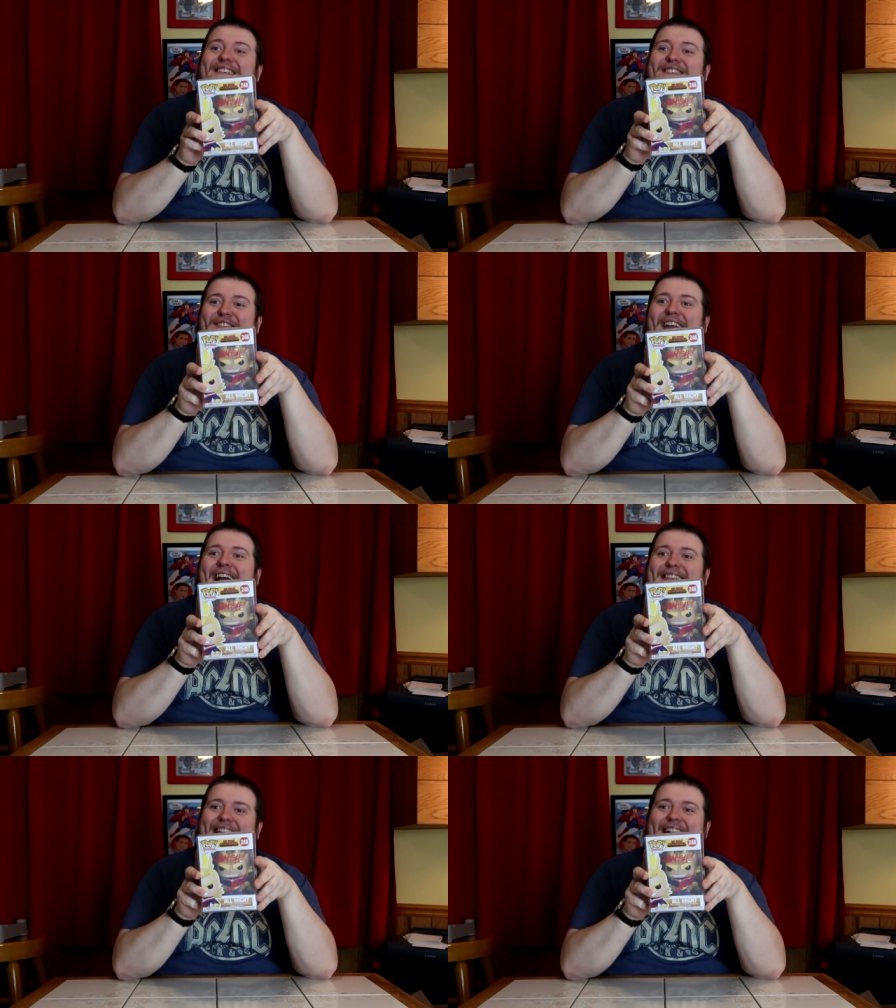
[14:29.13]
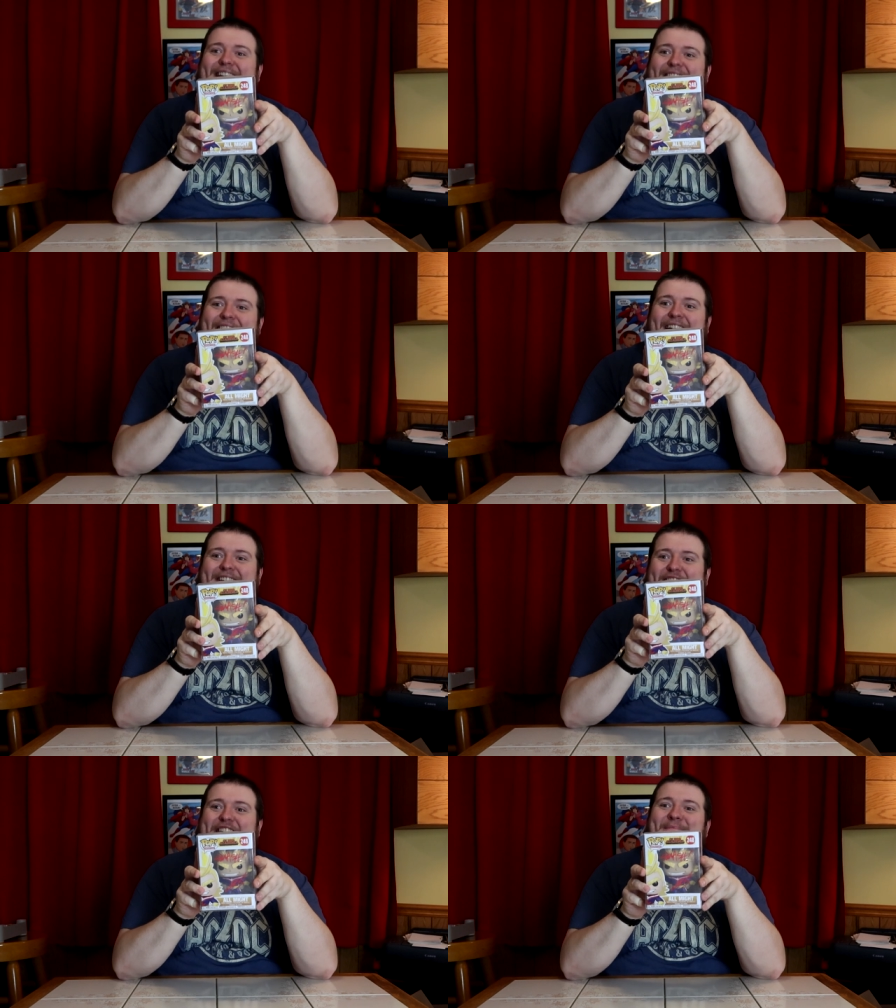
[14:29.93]
So he has like a
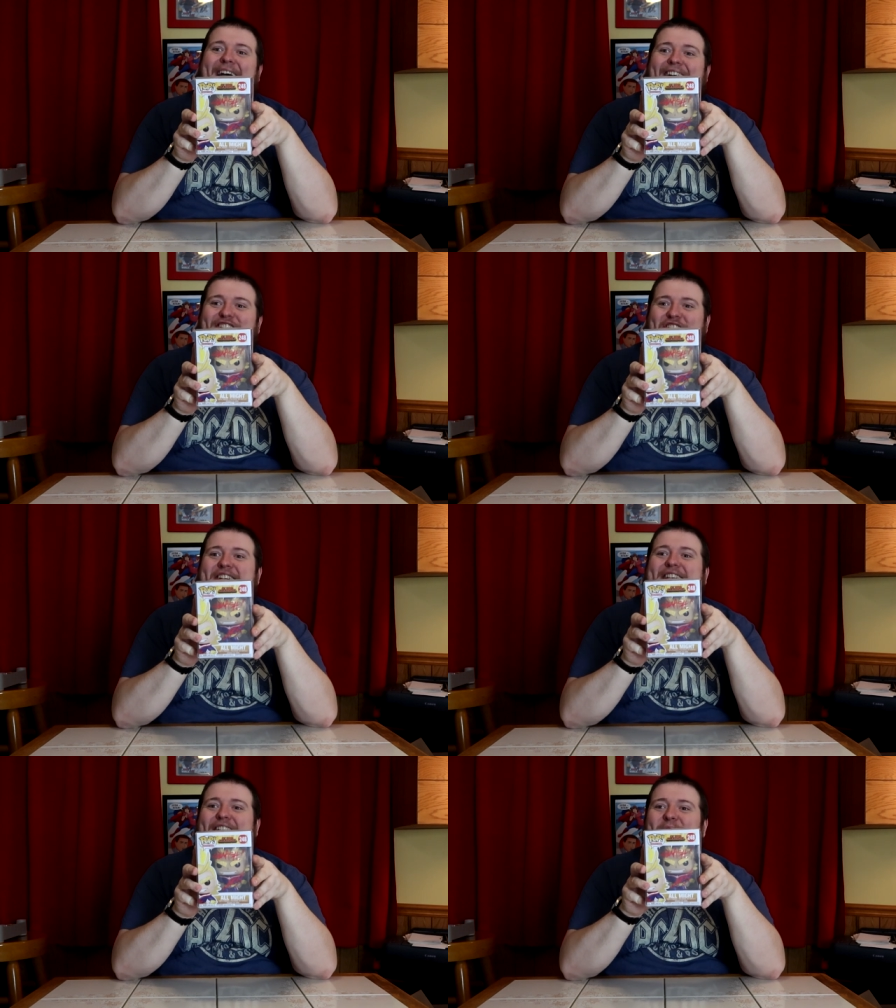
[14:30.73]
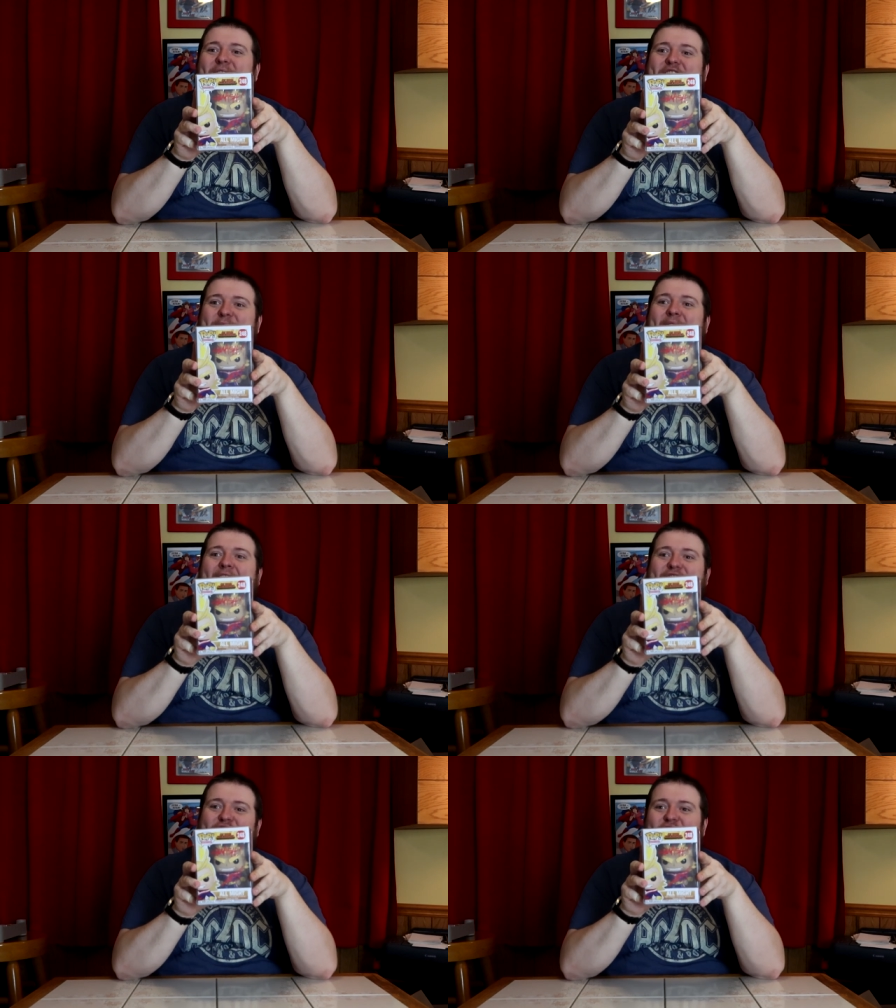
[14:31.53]
Texas smash and a Delaware
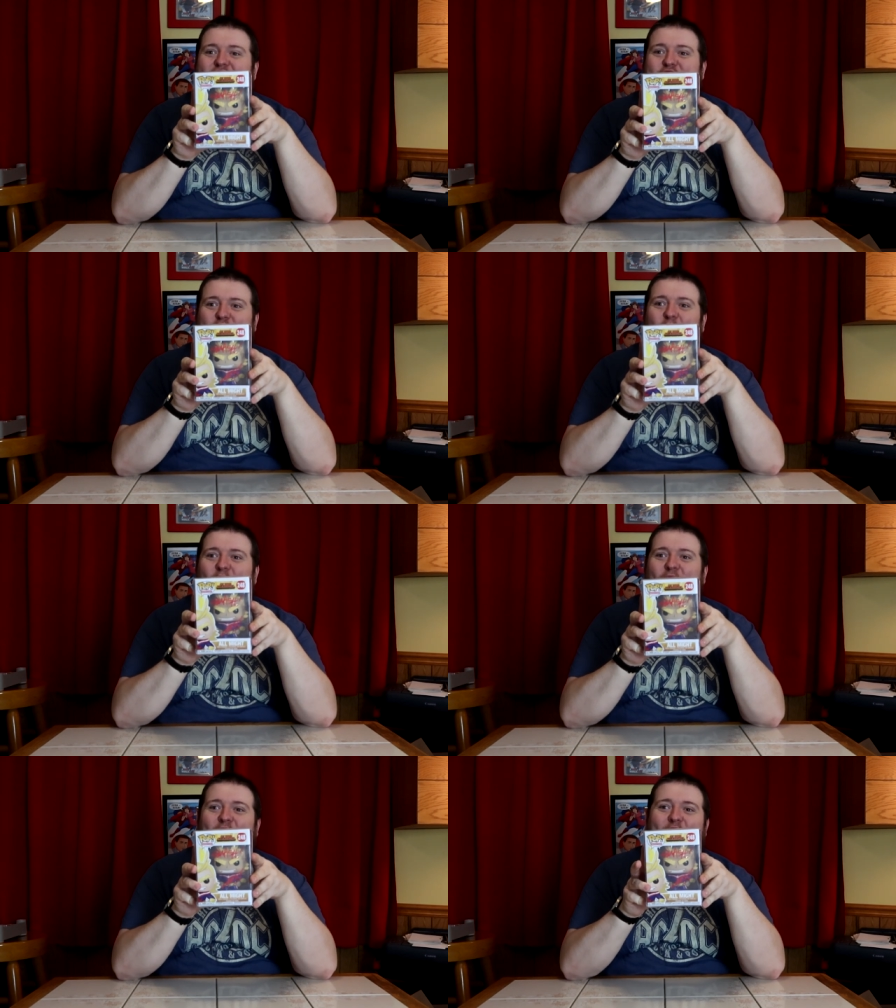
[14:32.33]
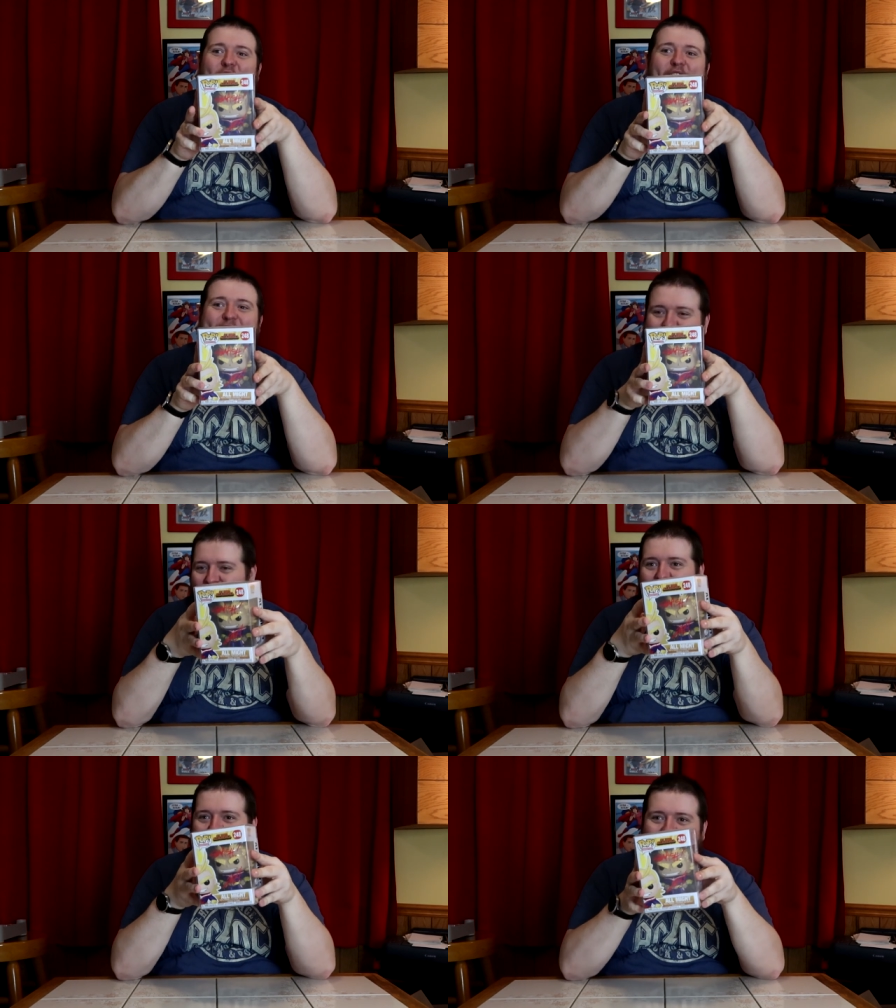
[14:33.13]
smash and a Detroit
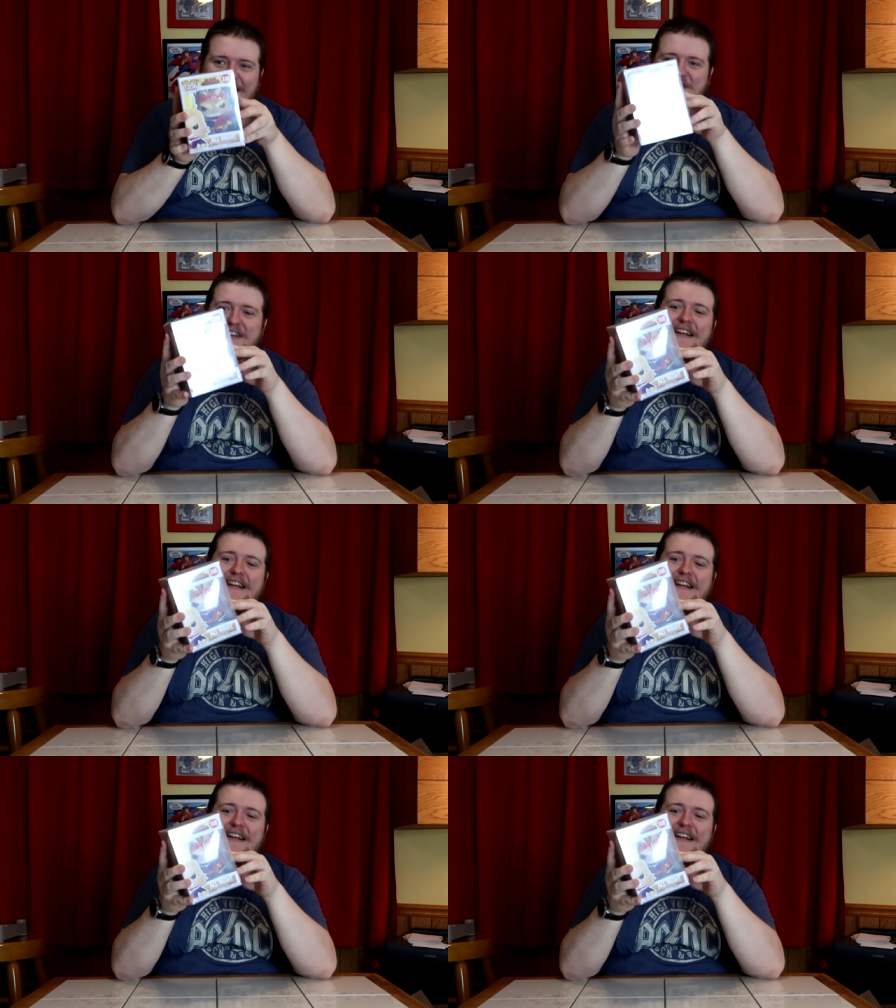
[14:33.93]
smash.